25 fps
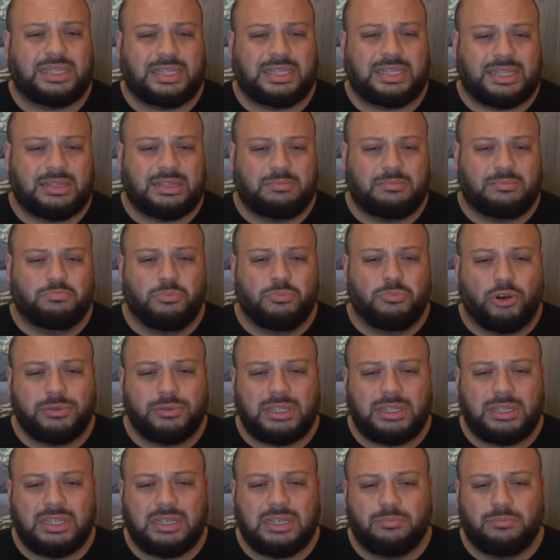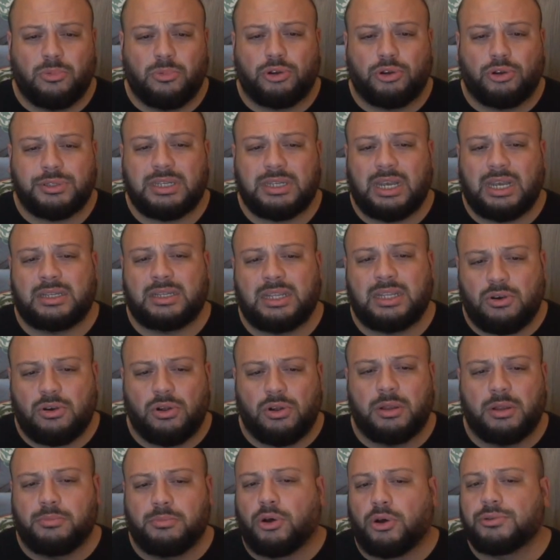Multi, and they call
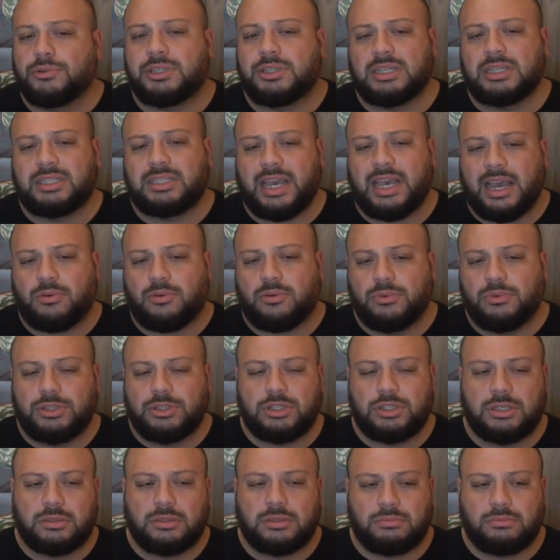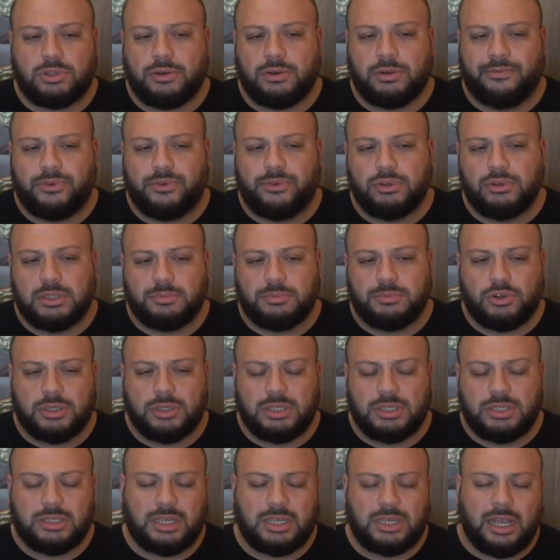it multi-attack, which is confusing because
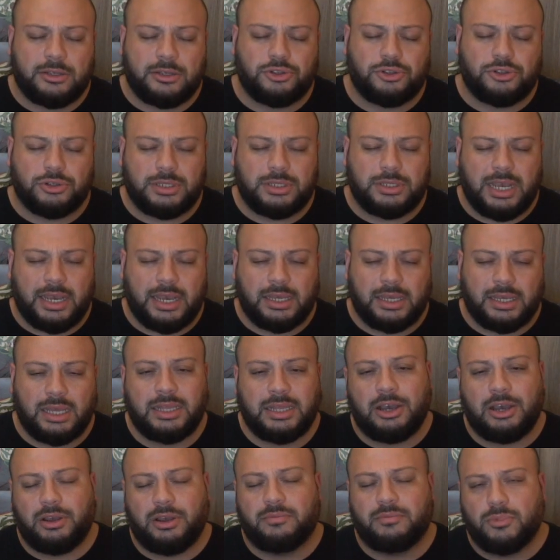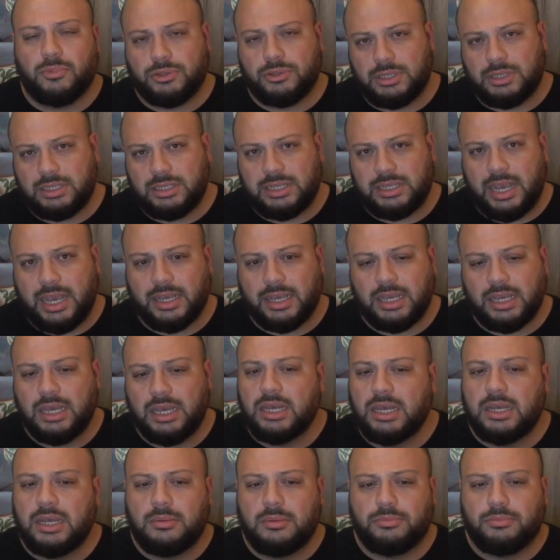there's extra attack, and now I have multi-attack.
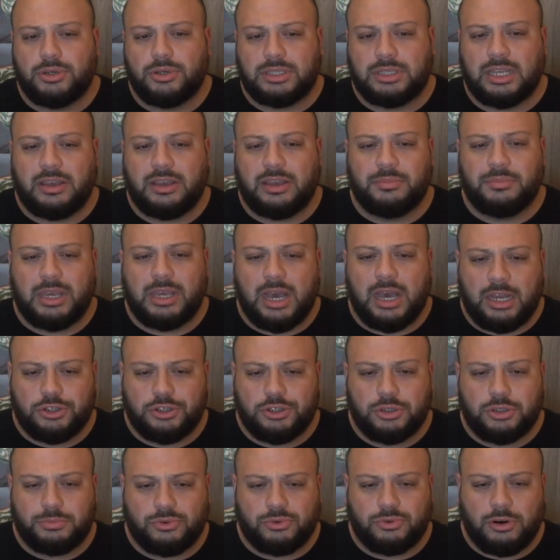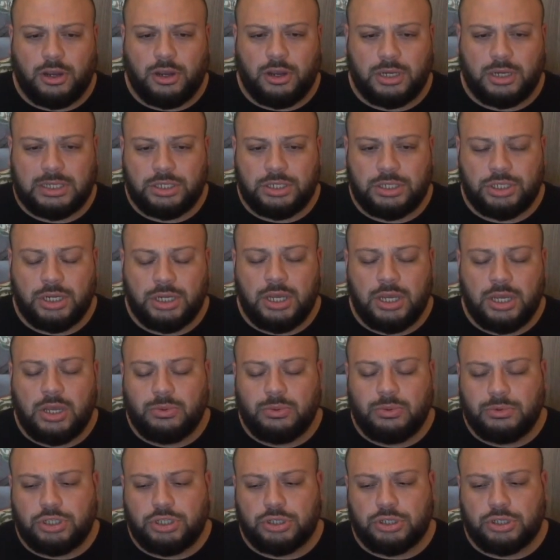But they give me Conjured Barrage,
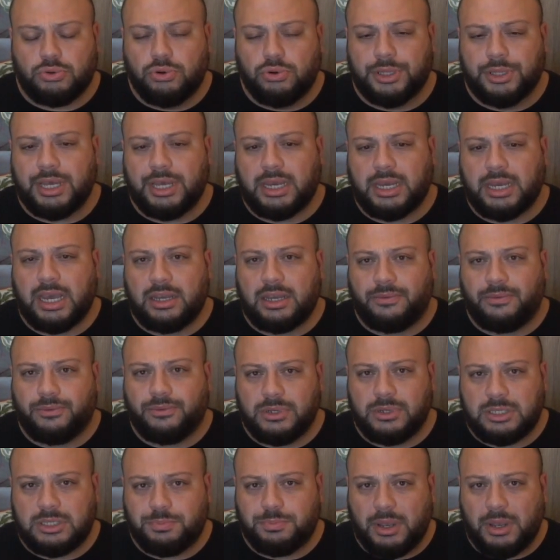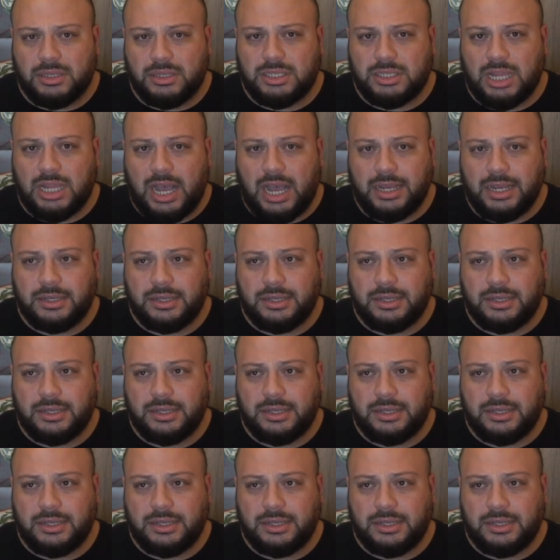which is cool that I got a free spell slot,